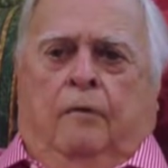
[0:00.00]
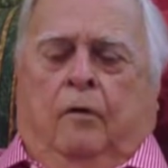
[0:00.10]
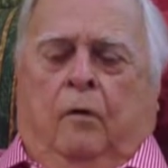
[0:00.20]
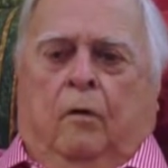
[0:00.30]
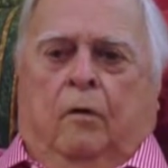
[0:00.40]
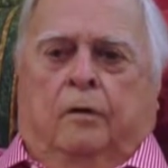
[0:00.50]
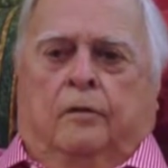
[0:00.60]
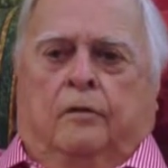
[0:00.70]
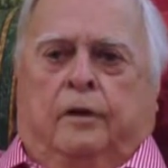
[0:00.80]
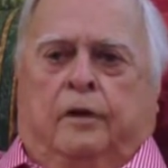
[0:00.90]
for
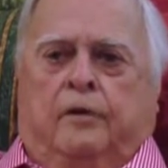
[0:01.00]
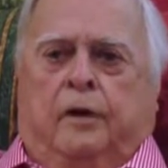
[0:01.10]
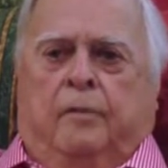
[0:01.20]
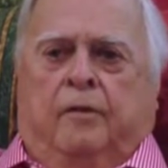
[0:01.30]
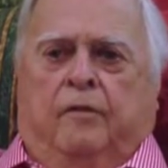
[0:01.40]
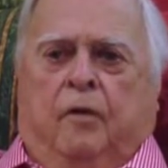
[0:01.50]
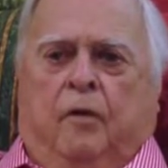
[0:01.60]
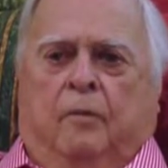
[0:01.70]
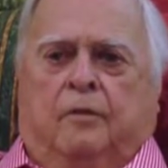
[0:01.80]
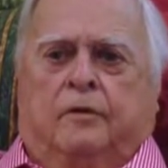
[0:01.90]
60
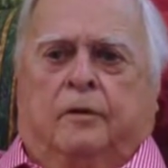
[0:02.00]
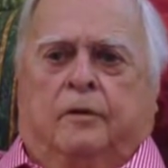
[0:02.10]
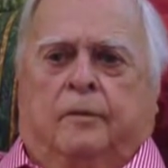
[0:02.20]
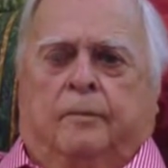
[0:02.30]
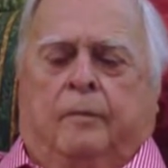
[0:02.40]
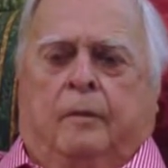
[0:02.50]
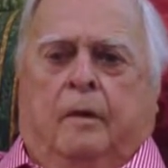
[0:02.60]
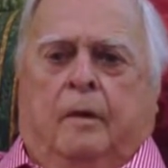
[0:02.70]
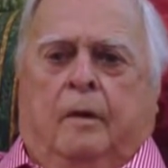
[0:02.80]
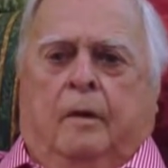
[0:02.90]
performances
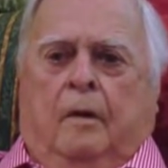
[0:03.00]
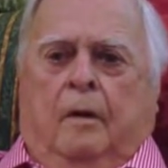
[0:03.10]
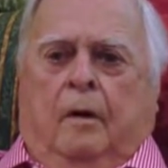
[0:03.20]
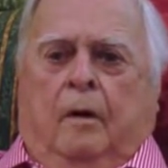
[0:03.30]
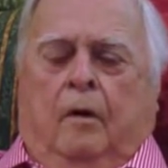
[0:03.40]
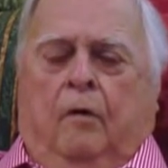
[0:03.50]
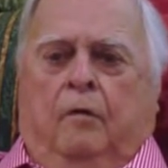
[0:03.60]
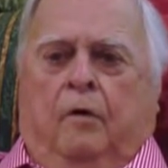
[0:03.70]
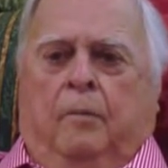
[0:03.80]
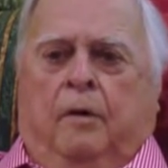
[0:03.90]

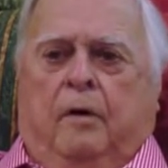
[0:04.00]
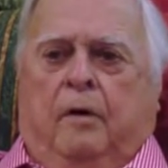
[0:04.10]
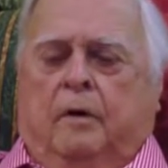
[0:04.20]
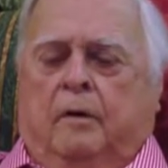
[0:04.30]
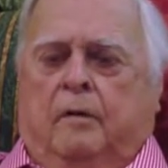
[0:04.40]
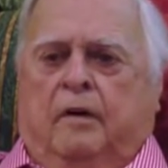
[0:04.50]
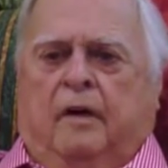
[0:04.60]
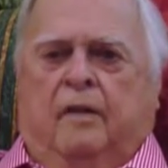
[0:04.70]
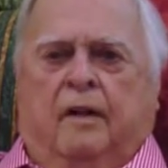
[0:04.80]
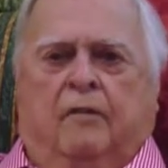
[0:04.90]
over a period of, I
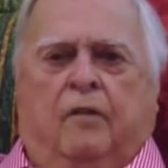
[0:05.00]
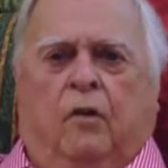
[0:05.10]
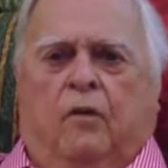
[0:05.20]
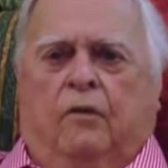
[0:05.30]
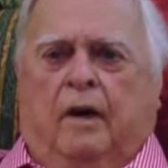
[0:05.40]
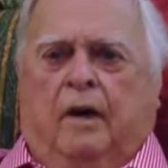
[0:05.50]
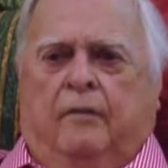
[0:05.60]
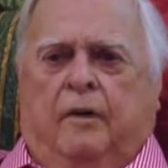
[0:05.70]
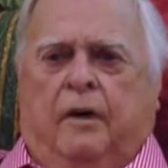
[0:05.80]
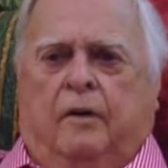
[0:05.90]
think, four or
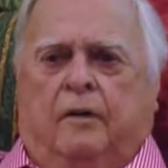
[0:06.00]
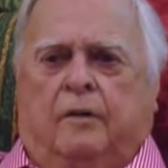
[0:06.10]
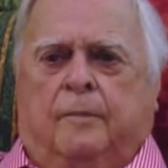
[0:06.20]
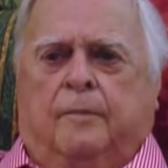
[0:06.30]
five years,